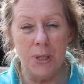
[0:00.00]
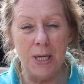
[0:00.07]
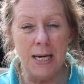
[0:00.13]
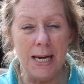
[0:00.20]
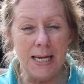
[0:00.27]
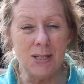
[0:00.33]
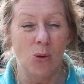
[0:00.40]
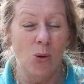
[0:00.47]
But
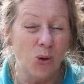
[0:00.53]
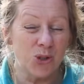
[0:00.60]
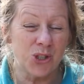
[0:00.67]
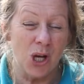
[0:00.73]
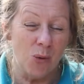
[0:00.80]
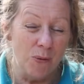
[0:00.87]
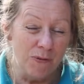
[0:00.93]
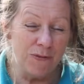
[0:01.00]
it is
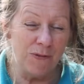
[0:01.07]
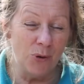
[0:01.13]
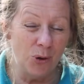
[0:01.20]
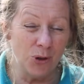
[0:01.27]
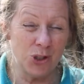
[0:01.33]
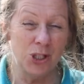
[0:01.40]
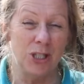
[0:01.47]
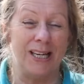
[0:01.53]
also
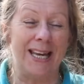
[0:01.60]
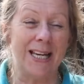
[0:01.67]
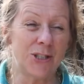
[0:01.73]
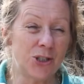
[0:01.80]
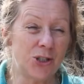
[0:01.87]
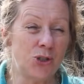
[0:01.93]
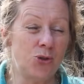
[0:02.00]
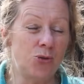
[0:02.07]
unfortunately
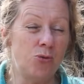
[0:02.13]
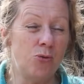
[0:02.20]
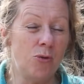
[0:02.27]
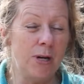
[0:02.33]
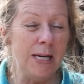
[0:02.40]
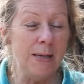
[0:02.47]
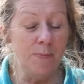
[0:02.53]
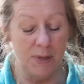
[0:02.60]

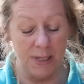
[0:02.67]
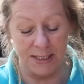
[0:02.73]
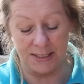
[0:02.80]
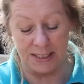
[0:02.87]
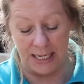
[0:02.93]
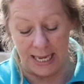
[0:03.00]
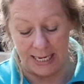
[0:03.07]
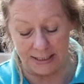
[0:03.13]
extremely
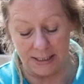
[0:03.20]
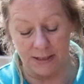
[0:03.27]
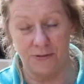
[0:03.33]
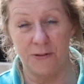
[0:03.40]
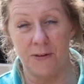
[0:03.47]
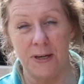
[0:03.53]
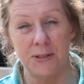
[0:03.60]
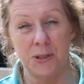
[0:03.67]

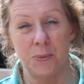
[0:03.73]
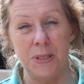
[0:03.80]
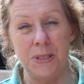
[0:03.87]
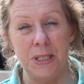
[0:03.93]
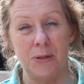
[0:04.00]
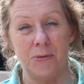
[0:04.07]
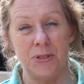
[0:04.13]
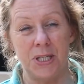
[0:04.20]
selective for
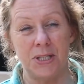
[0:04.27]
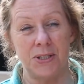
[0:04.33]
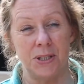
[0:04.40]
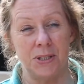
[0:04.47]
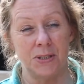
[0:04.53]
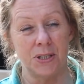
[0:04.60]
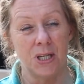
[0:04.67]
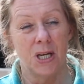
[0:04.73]
anthelmintic
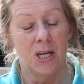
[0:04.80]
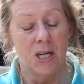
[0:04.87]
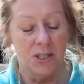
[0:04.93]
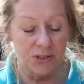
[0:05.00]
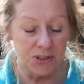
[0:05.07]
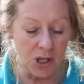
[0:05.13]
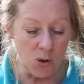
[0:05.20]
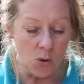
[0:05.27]
resistance.
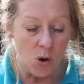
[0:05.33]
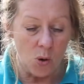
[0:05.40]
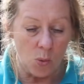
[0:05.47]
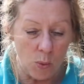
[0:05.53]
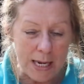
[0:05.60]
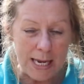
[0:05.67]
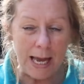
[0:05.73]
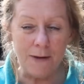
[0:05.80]
So
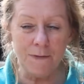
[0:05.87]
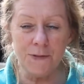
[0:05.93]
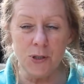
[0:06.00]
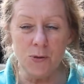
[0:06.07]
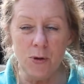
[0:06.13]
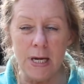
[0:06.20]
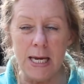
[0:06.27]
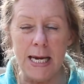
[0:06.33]
we have
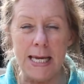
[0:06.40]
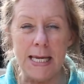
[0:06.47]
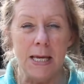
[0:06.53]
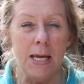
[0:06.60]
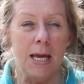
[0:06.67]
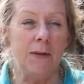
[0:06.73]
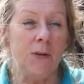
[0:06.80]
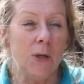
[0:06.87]
to
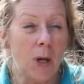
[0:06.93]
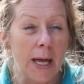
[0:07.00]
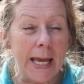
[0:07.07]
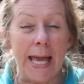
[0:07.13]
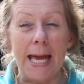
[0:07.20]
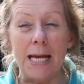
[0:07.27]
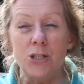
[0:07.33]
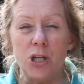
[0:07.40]
really, if you
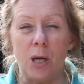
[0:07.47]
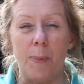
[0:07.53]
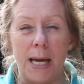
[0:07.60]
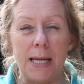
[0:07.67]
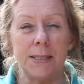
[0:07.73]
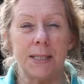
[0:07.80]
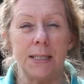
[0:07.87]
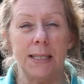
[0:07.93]
like, hedge our
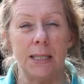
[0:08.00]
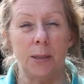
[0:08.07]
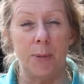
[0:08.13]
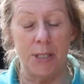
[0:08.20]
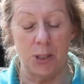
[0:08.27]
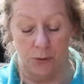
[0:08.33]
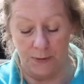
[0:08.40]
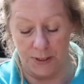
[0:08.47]
bets a
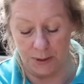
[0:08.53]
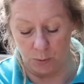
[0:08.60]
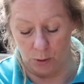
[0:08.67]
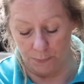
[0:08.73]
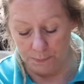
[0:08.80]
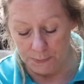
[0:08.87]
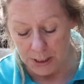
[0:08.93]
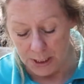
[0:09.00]
little bit on this
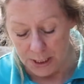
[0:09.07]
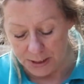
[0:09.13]
one.